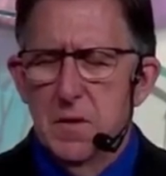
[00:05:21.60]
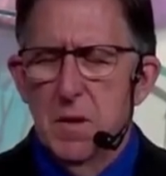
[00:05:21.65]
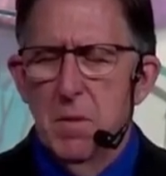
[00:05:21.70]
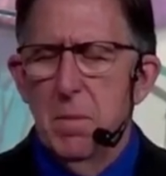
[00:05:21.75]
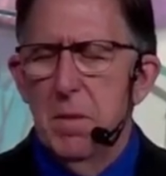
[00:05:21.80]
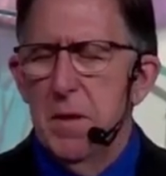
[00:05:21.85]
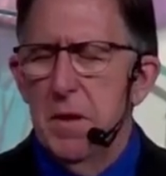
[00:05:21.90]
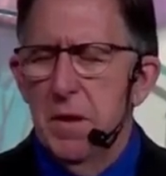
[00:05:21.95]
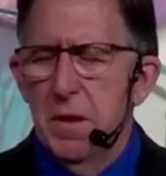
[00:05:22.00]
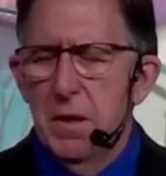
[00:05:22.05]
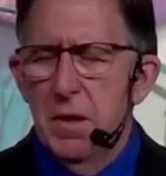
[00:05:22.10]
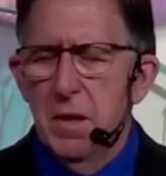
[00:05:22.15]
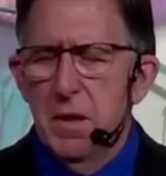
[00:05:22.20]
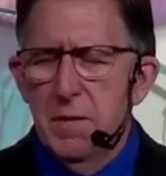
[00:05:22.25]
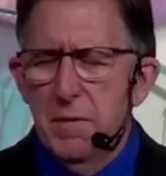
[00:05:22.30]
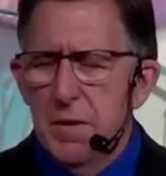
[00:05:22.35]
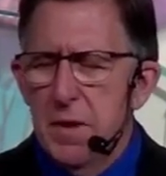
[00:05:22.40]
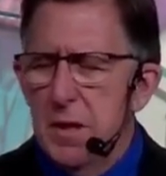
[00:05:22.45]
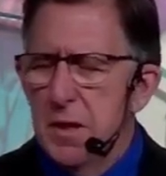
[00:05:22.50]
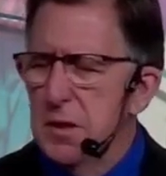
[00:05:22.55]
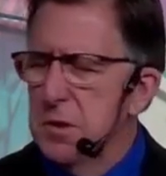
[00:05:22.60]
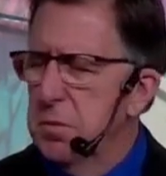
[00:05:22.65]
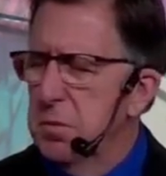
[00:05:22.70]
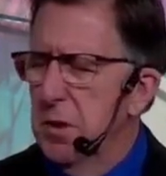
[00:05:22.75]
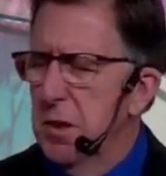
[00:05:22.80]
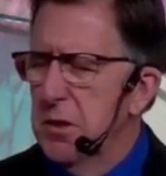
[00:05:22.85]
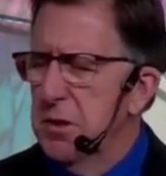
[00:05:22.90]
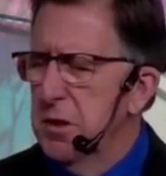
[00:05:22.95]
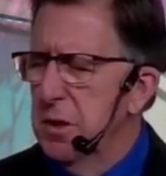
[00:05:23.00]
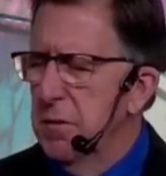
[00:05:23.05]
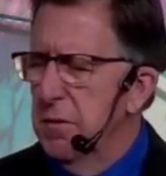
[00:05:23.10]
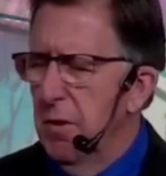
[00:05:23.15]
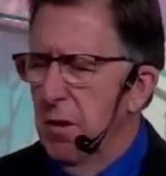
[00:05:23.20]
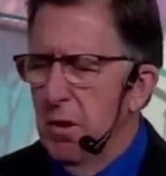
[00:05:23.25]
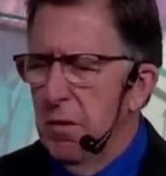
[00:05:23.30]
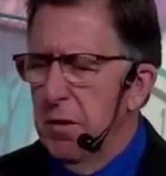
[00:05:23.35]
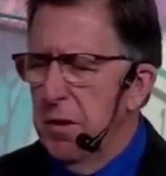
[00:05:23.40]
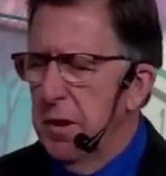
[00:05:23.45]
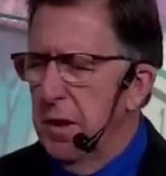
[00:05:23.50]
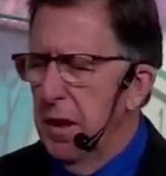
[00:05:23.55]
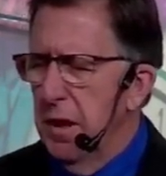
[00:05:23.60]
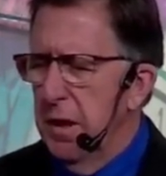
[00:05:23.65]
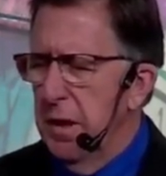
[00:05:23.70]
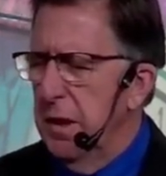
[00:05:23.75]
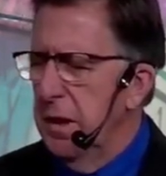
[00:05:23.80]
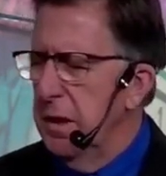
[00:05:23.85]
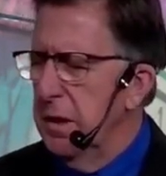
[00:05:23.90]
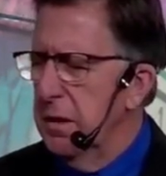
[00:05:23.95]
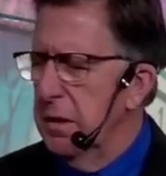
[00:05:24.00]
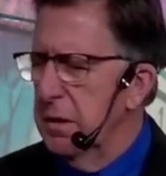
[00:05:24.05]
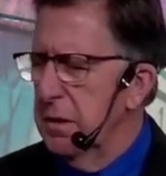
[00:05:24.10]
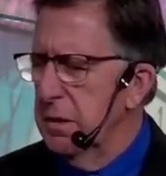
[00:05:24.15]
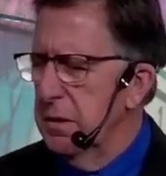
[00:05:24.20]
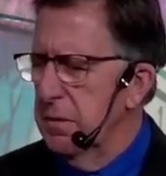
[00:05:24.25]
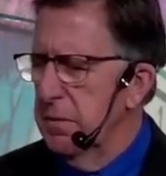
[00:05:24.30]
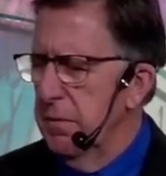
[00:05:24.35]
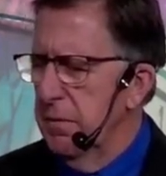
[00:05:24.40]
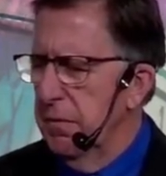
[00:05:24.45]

to be the living expression of all that God is,